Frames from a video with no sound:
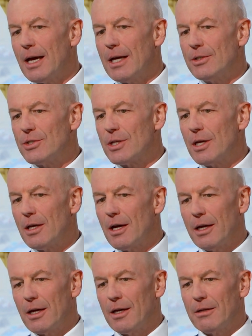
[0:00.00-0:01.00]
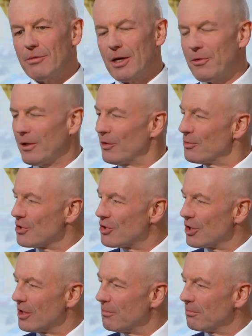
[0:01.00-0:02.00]
And I think there was a
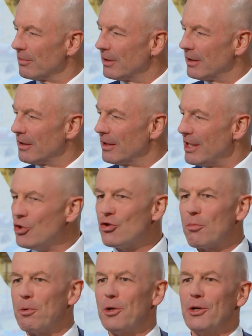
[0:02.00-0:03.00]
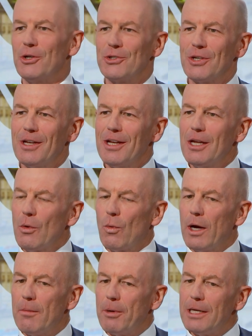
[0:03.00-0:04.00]
term, intrapreneurs,
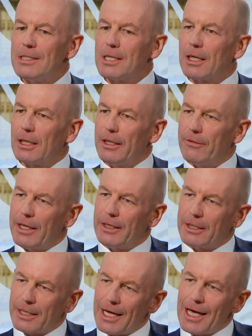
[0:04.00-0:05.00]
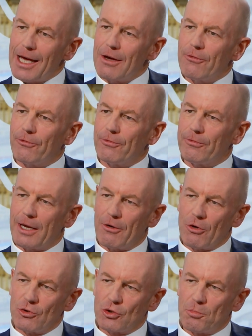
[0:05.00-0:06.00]
where basically they can have
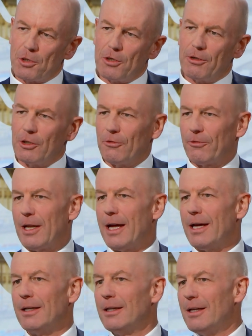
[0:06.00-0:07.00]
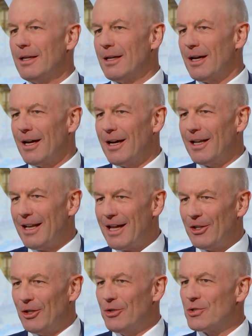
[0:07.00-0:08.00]
their entrepreneurial flair
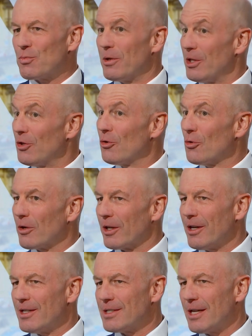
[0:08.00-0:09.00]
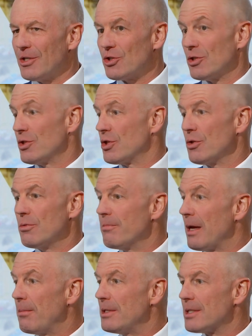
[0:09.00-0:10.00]
let loose within an organisation to
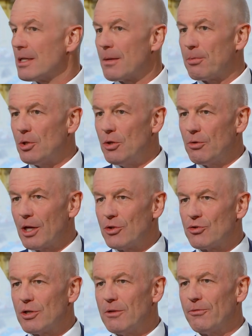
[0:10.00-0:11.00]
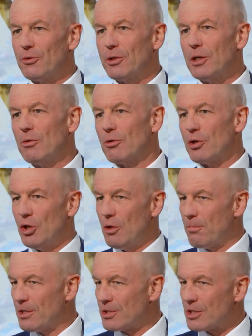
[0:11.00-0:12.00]
maybe set up a new country for you or a
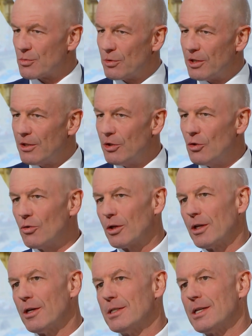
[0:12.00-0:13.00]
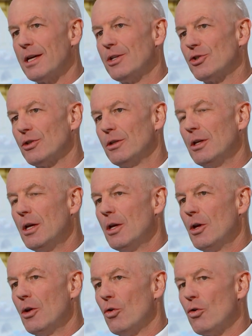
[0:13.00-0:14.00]
new business within the organisation,
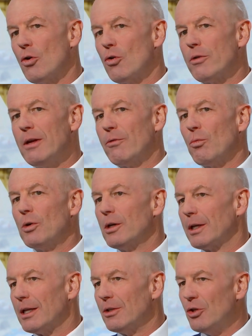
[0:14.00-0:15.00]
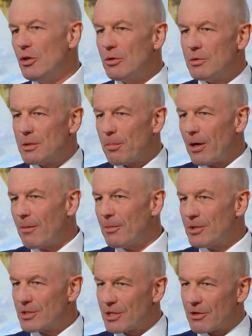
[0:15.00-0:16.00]
or even work in new
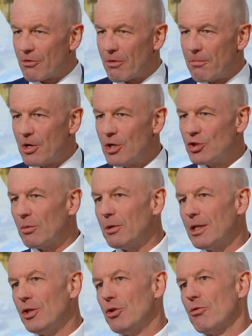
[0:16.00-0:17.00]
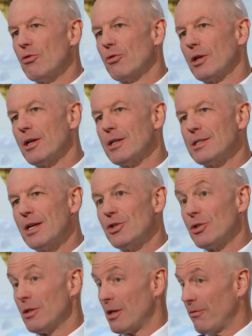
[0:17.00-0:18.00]
departments that are emerging within your organisation